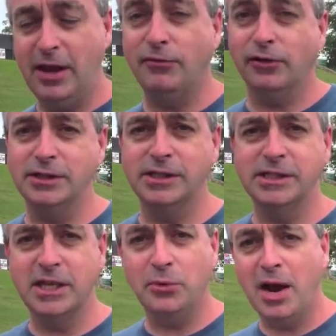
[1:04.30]
say for
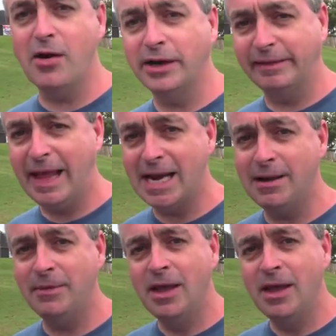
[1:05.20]
instance, here we are in Atlanta,